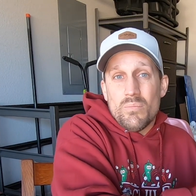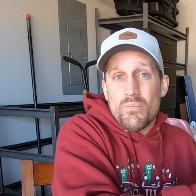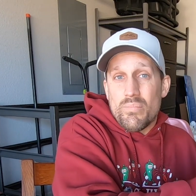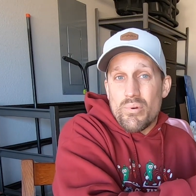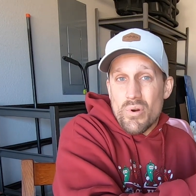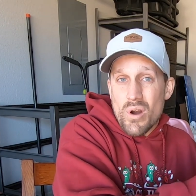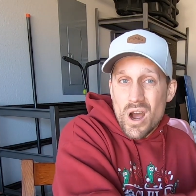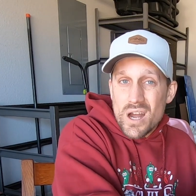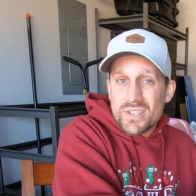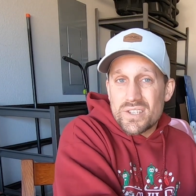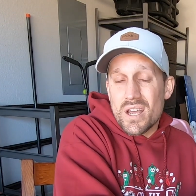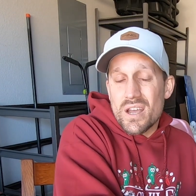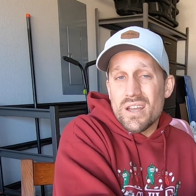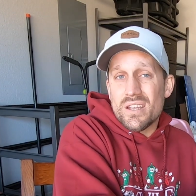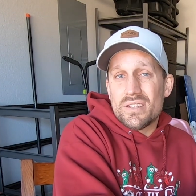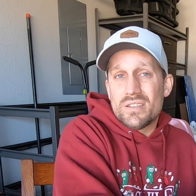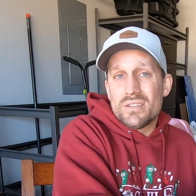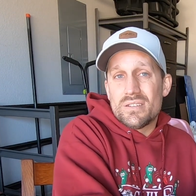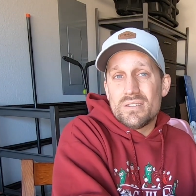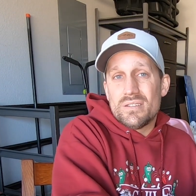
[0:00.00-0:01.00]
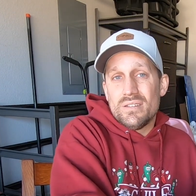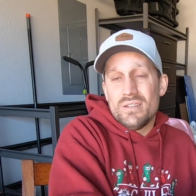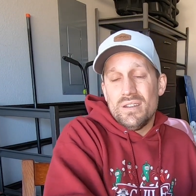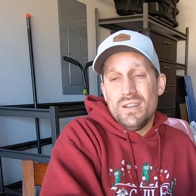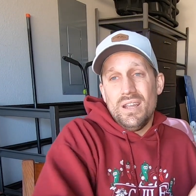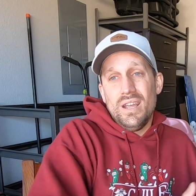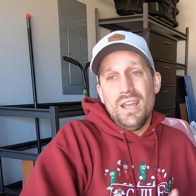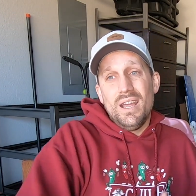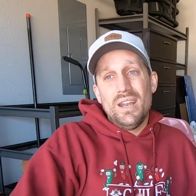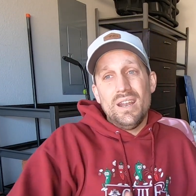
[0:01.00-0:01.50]
process.
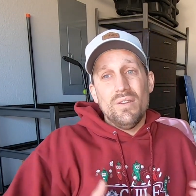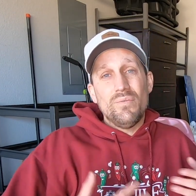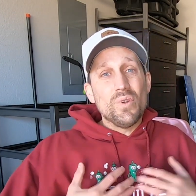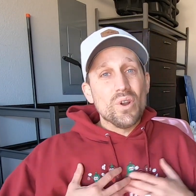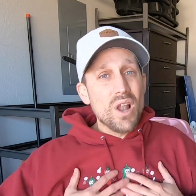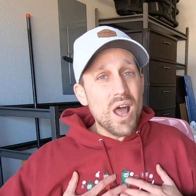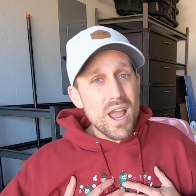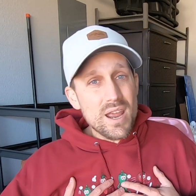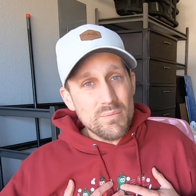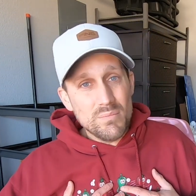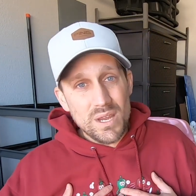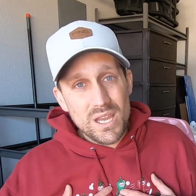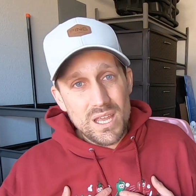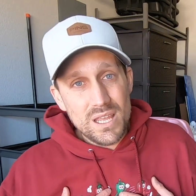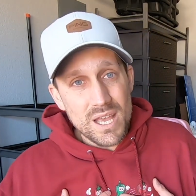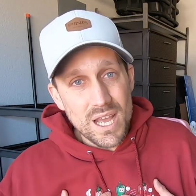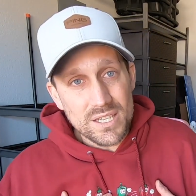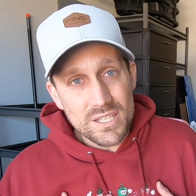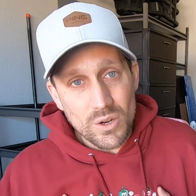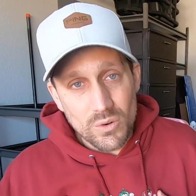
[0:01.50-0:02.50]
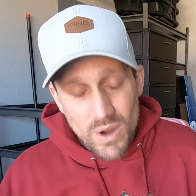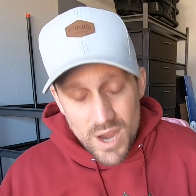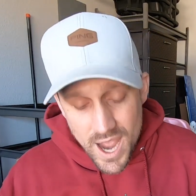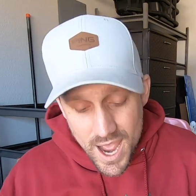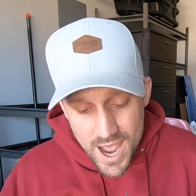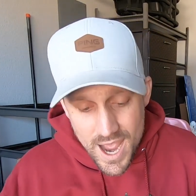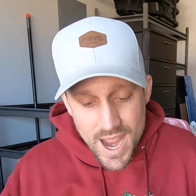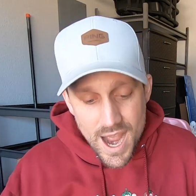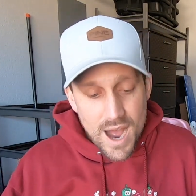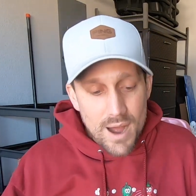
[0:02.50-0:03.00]
And if you're like me, that's
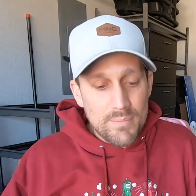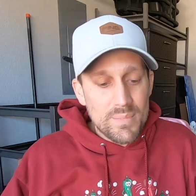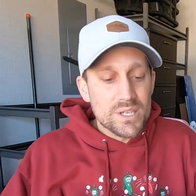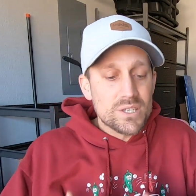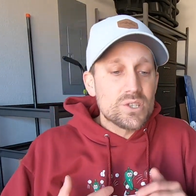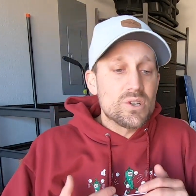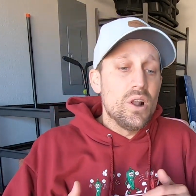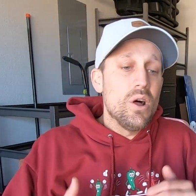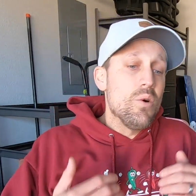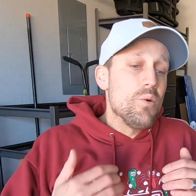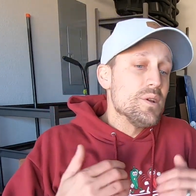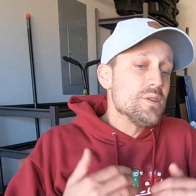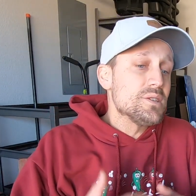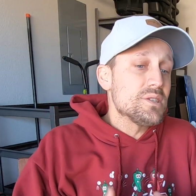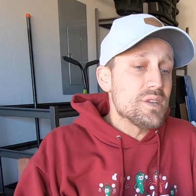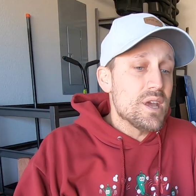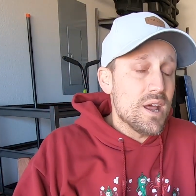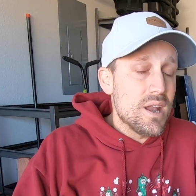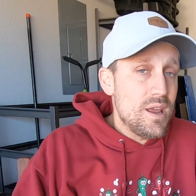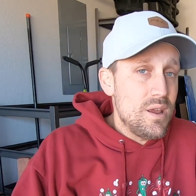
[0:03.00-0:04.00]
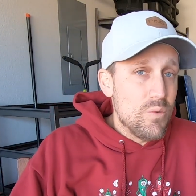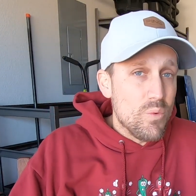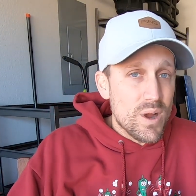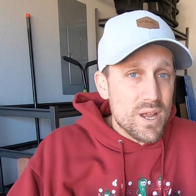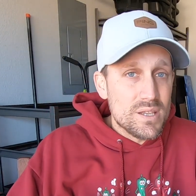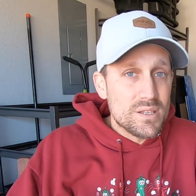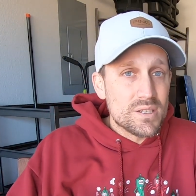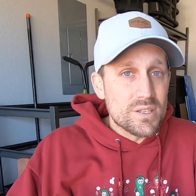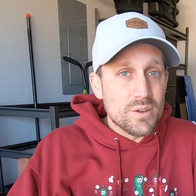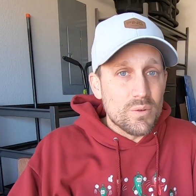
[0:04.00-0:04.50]
okay. I'm a slow and steady
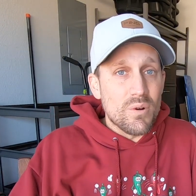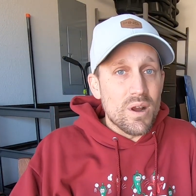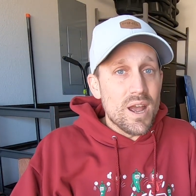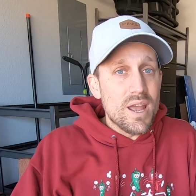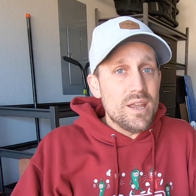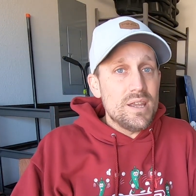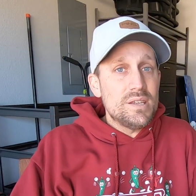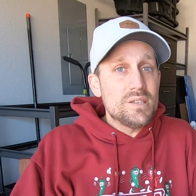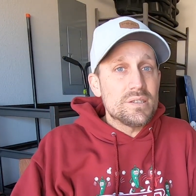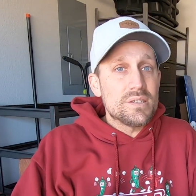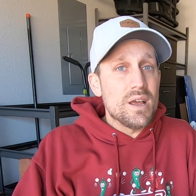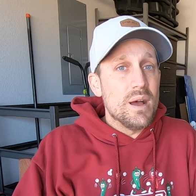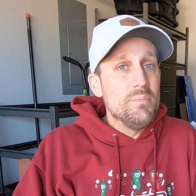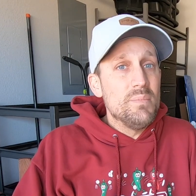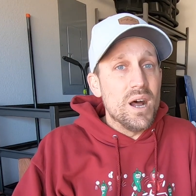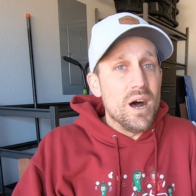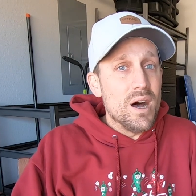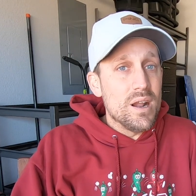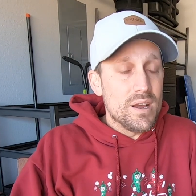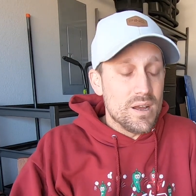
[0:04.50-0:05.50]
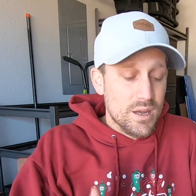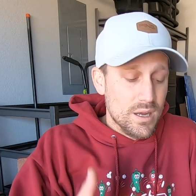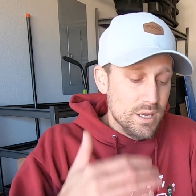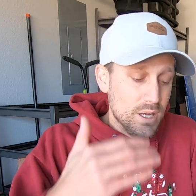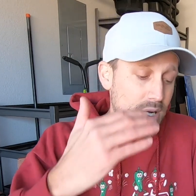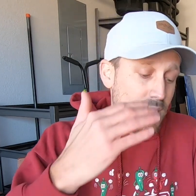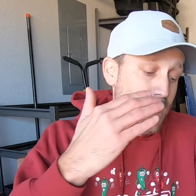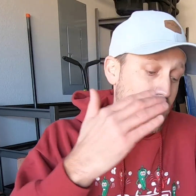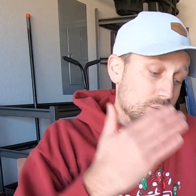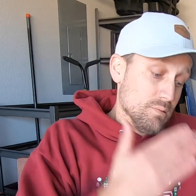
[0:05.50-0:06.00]
wins the race. I'm not a
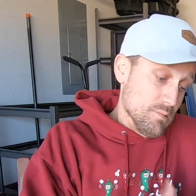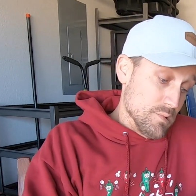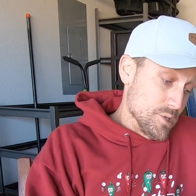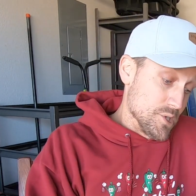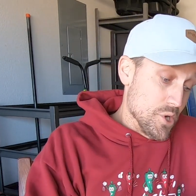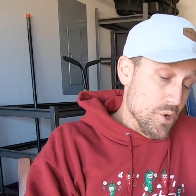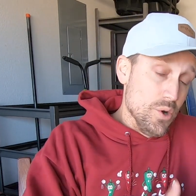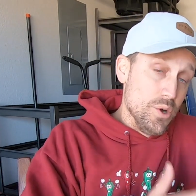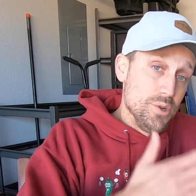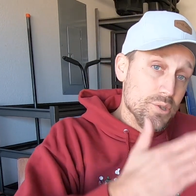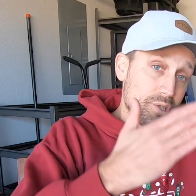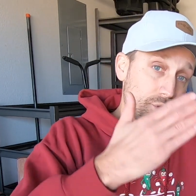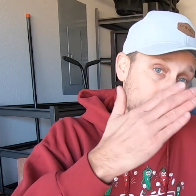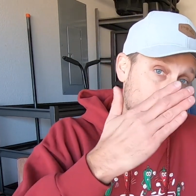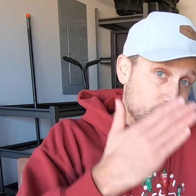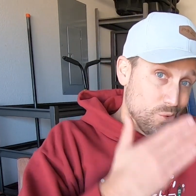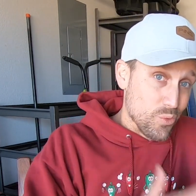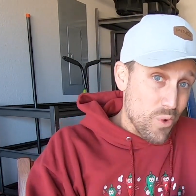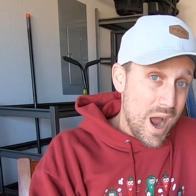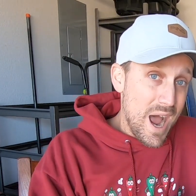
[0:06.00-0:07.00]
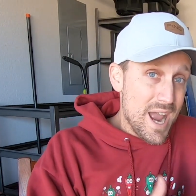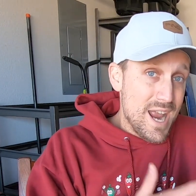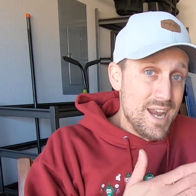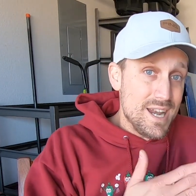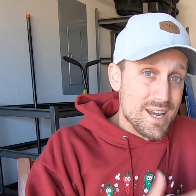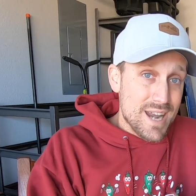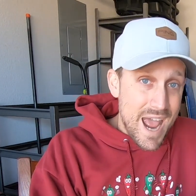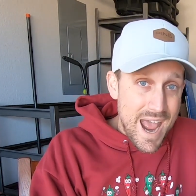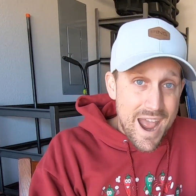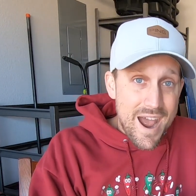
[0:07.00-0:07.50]
results
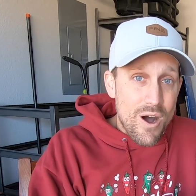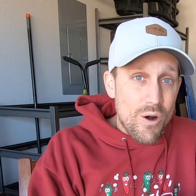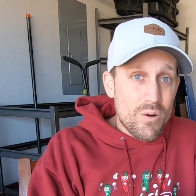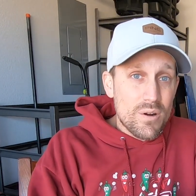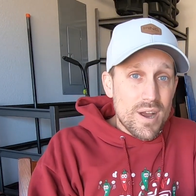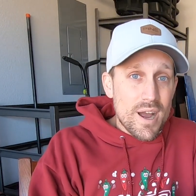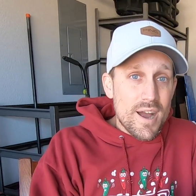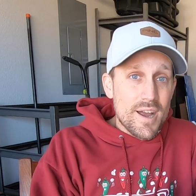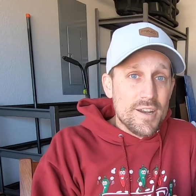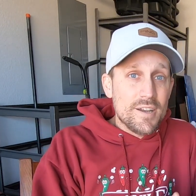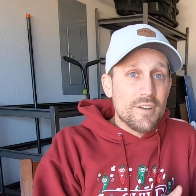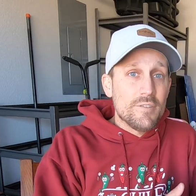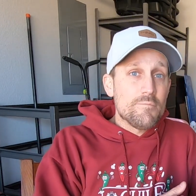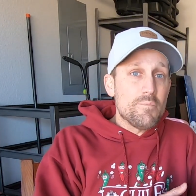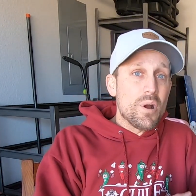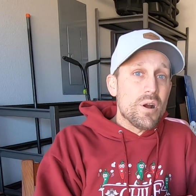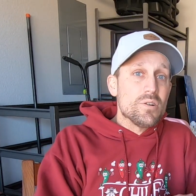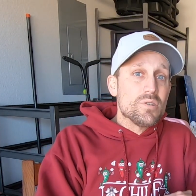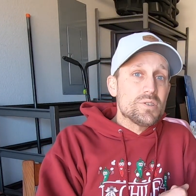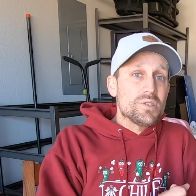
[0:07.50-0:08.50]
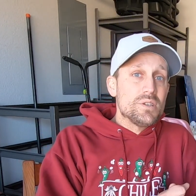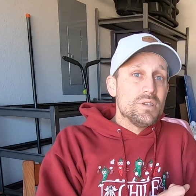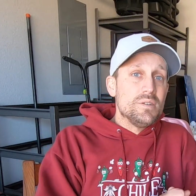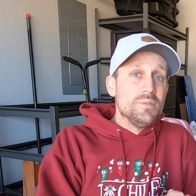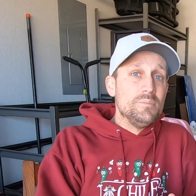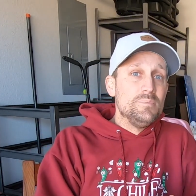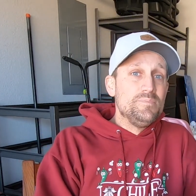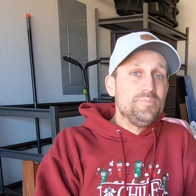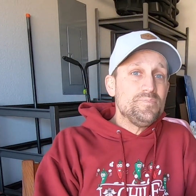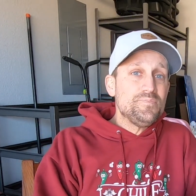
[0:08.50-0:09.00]
right now kind of
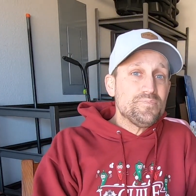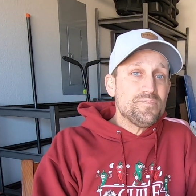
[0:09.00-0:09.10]
person.